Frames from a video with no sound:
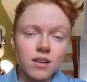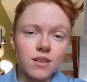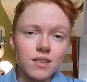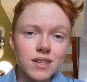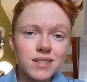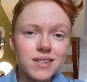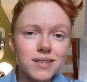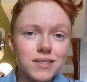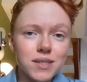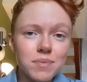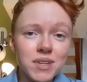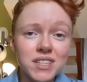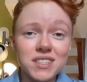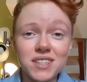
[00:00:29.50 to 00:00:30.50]
This system
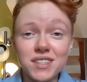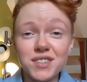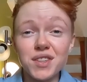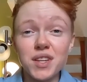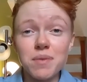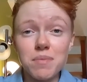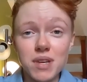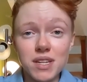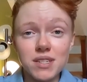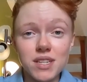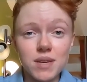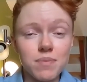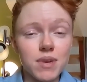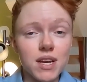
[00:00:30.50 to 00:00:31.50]
consistently meets
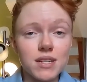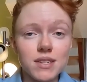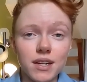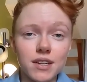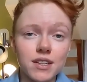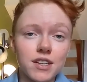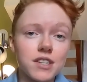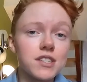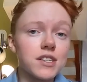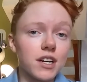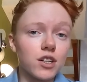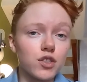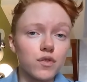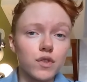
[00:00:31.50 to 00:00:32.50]
EPA secondary
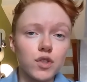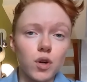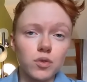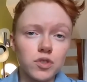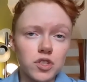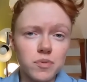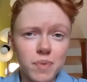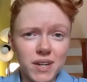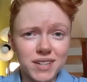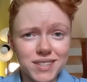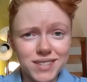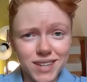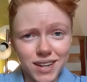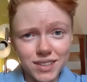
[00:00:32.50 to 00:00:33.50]
standards for total
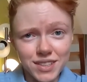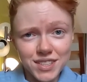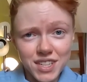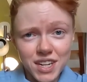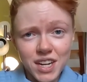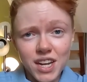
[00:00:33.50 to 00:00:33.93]
suspended solids.